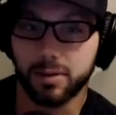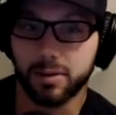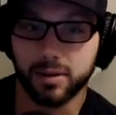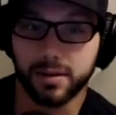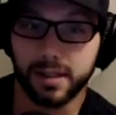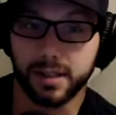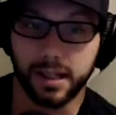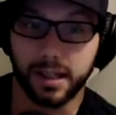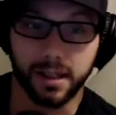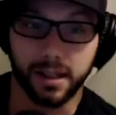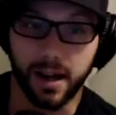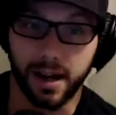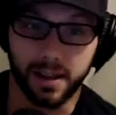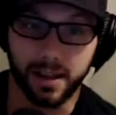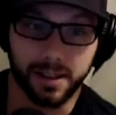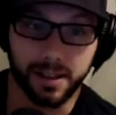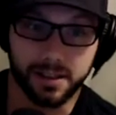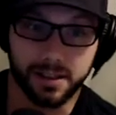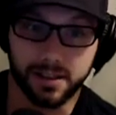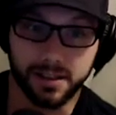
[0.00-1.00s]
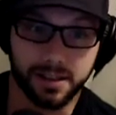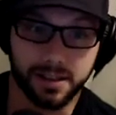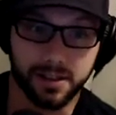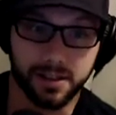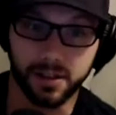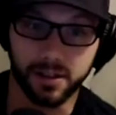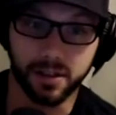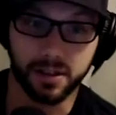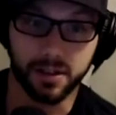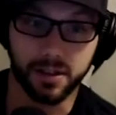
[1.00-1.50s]
so it's like, all right, let's just
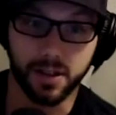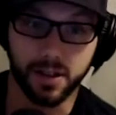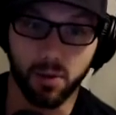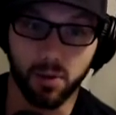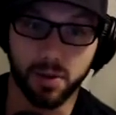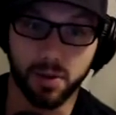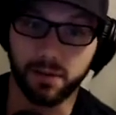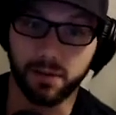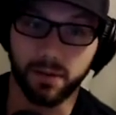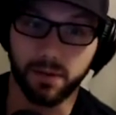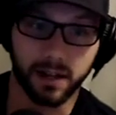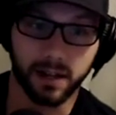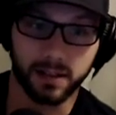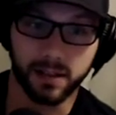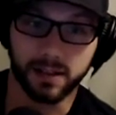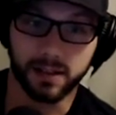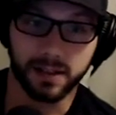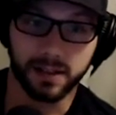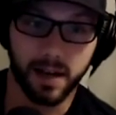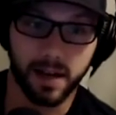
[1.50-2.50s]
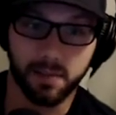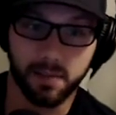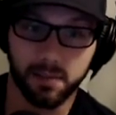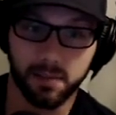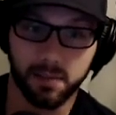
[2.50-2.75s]
nobody fuck this up.